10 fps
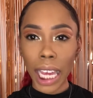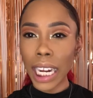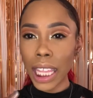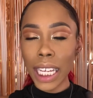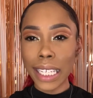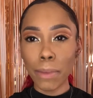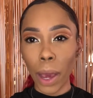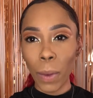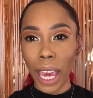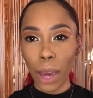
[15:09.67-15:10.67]
nothing's in my
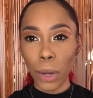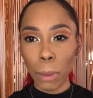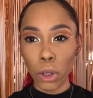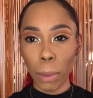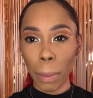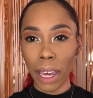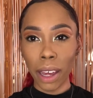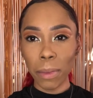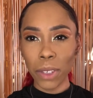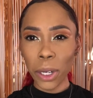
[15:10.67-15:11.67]
way when I'm doing my
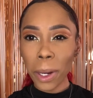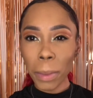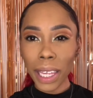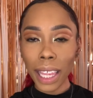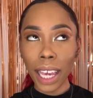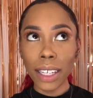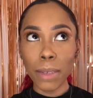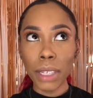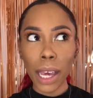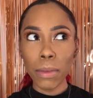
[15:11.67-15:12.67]
makeup. You know what I mean? Like
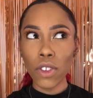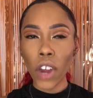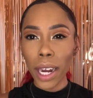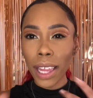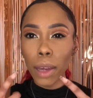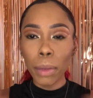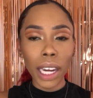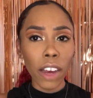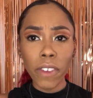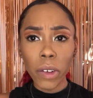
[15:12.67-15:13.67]
sometimes trying to like blend
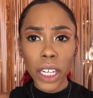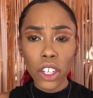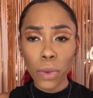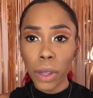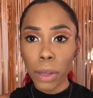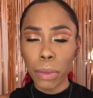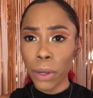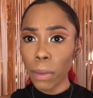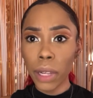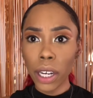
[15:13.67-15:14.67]
out foundation with a
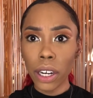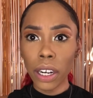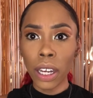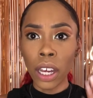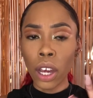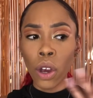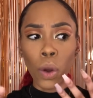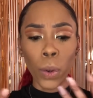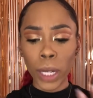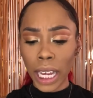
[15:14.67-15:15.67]
beauty blender
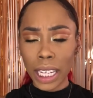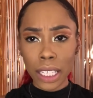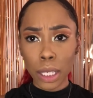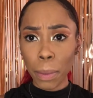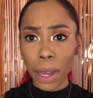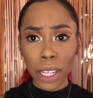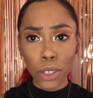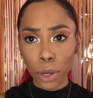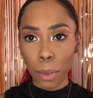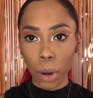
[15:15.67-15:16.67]
or like a sponge
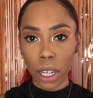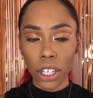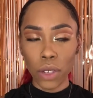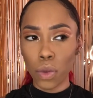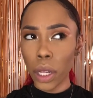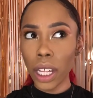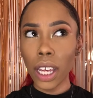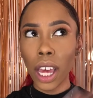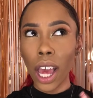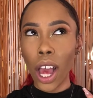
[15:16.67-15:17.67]
or a brush is
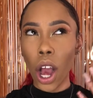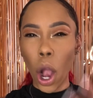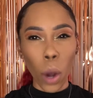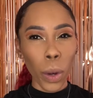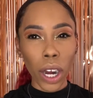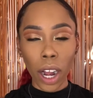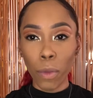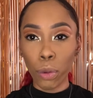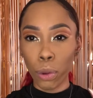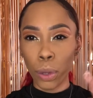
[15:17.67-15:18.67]
really awkward and
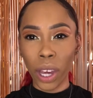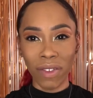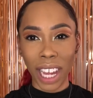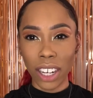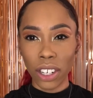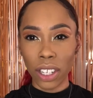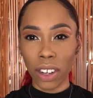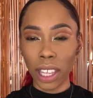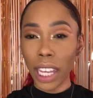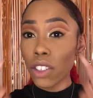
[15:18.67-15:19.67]
uncomfortable when you have lashes
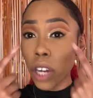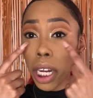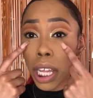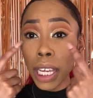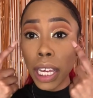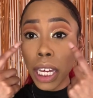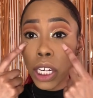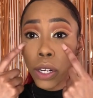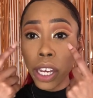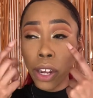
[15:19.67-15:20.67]
on. Like trying to like get
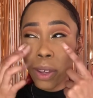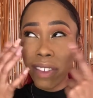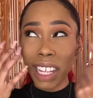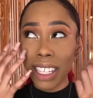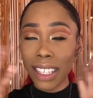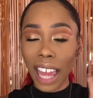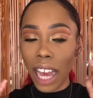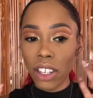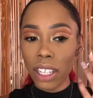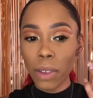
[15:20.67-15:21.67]
under here and you have like these
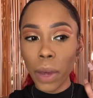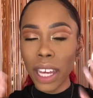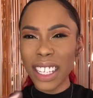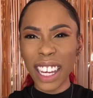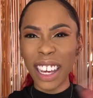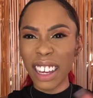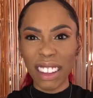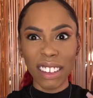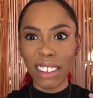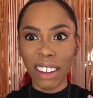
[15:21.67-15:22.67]
lashes in the way, it's like,
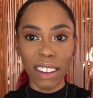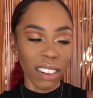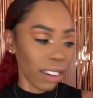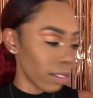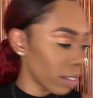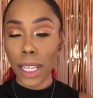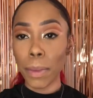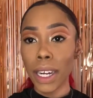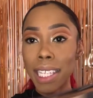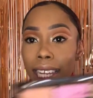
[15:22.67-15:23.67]
I don't know. I'm
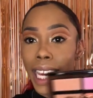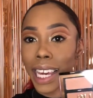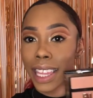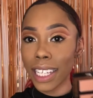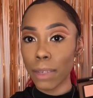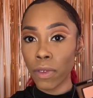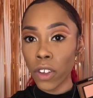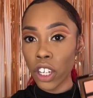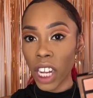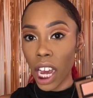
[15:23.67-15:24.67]
gonna take this
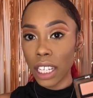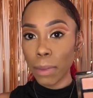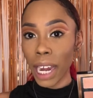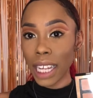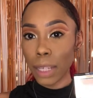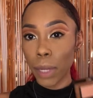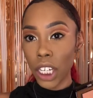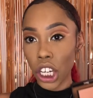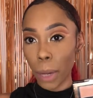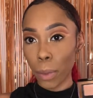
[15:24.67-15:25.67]
Profusion Cosmetics
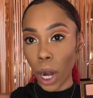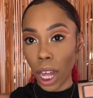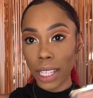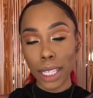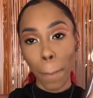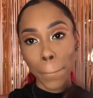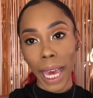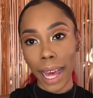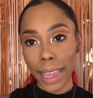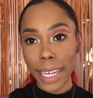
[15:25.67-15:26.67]
blush and bronze
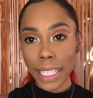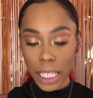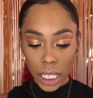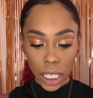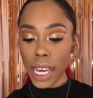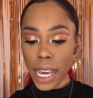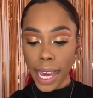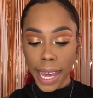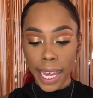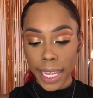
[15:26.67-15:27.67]
palette
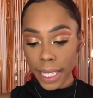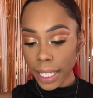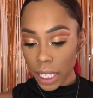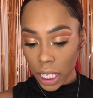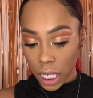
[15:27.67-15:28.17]
and